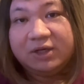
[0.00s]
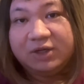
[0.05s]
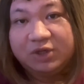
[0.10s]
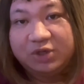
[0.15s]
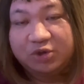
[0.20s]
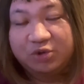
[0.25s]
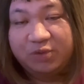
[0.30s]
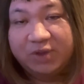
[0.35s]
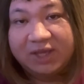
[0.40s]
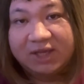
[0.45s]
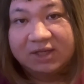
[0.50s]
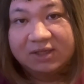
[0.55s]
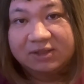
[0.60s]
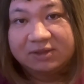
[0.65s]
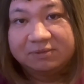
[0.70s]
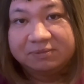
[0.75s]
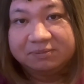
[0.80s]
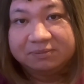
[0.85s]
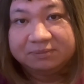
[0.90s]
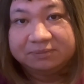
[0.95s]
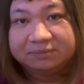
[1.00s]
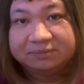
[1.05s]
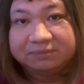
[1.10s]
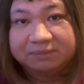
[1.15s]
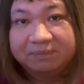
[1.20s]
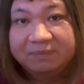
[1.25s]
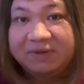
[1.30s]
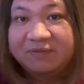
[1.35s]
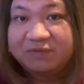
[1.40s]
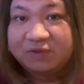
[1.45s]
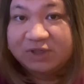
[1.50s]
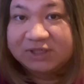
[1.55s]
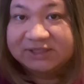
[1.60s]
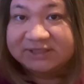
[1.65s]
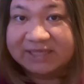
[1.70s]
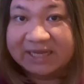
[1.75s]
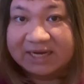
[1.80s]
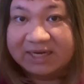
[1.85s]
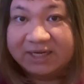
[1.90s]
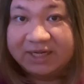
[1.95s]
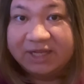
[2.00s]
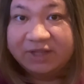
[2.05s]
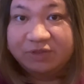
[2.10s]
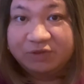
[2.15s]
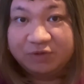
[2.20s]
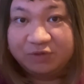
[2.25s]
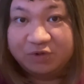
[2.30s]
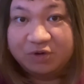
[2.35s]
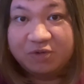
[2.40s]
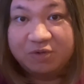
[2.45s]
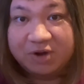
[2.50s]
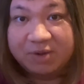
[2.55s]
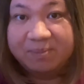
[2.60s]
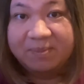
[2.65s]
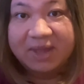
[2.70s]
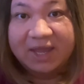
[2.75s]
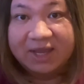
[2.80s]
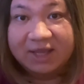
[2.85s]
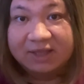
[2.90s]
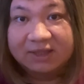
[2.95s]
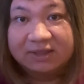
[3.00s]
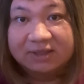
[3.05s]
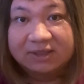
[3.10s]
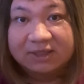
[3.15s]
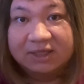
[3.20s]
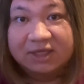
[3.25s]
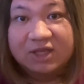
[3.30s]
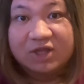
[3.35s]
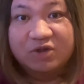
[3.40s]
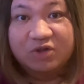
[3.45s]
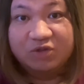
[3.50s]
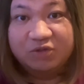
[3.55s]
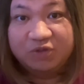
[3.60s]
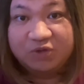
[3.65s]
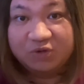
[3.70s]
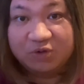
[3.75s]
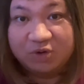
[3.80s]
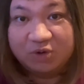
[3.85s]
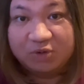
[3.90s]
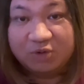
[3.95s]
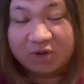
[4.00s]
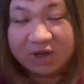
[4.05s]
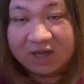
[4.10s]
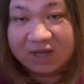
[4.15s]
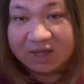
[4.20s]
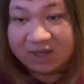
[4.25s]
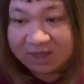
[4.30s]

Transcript: doing before sending it through the mail through